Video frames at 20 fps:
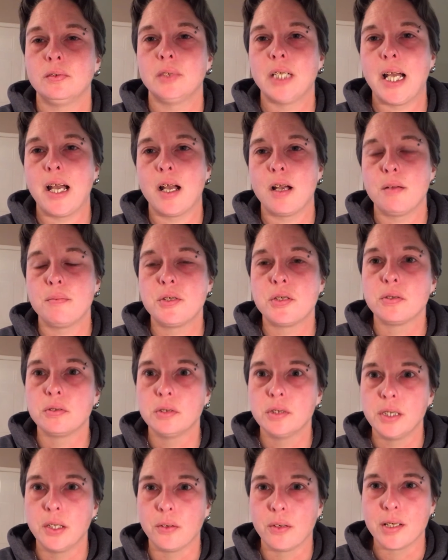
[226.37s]

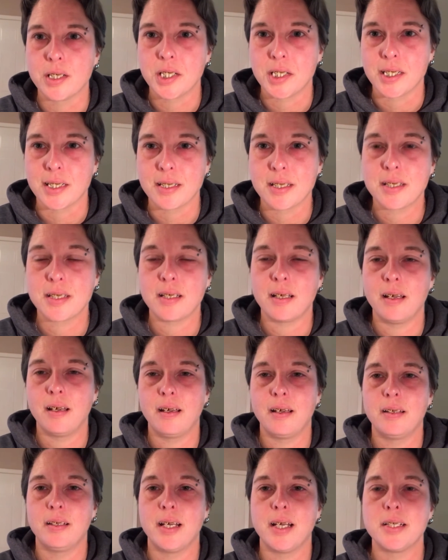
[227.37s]
Absolutely gorgeous,
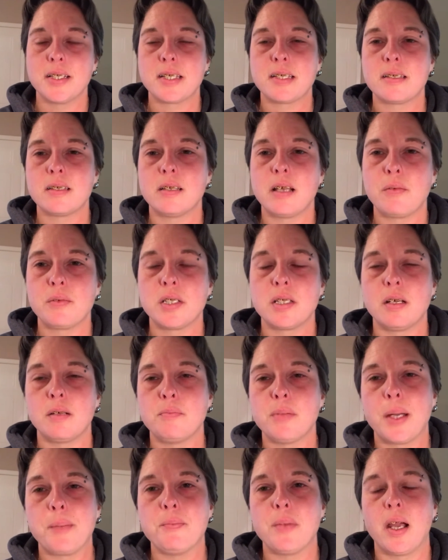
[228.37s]
and that was done
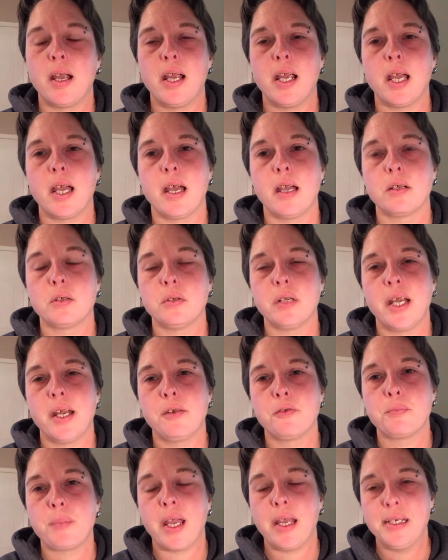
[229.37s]
by Mike at
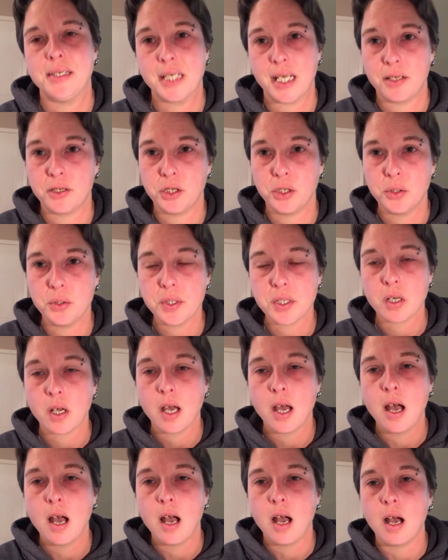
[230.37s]
Creative Pain Tattoos.
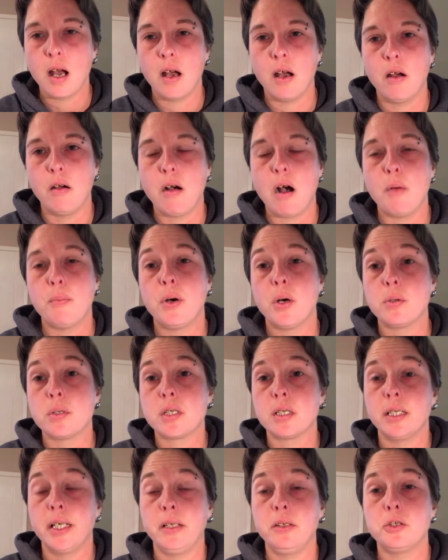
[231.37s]
I'll
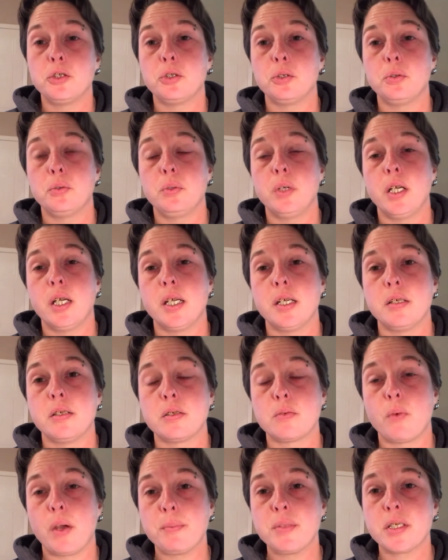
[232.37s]
post a link to
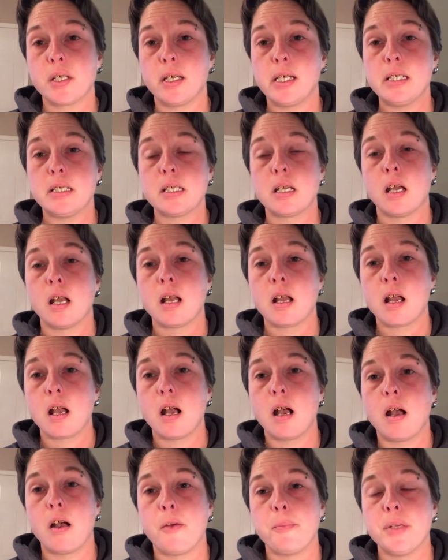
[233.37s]
his website
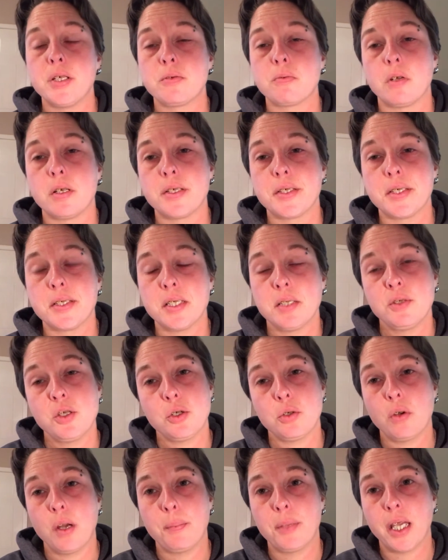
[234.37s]
as well as his
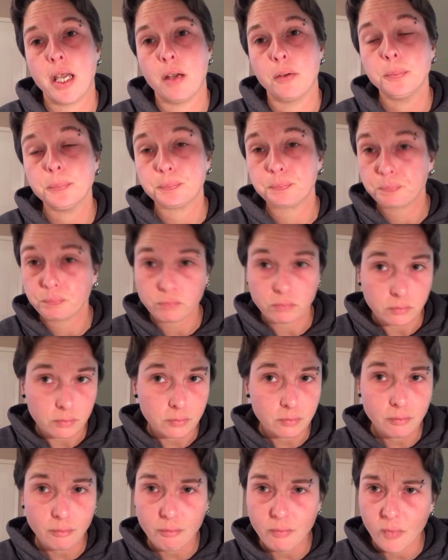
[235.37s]
Instagram account.
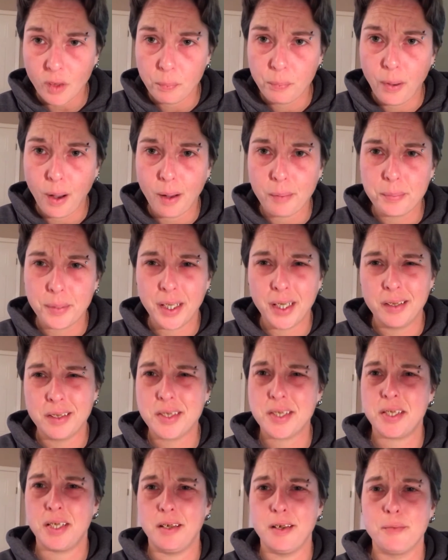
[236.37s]
Pop in,
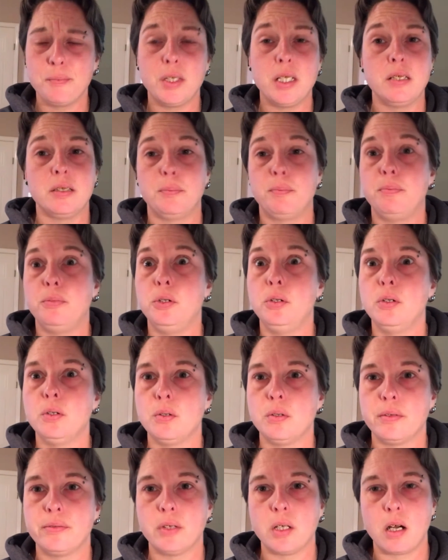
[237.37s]
see him. He's a
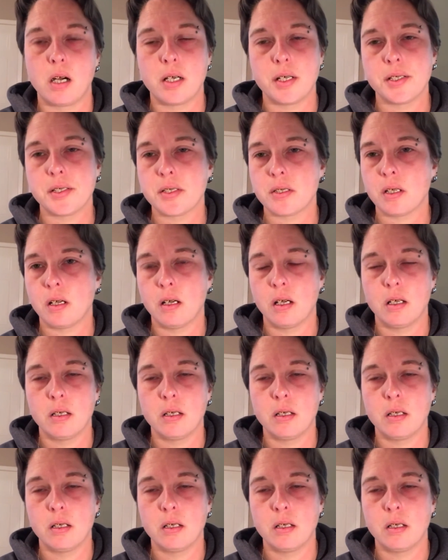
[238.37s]
beautiful artist.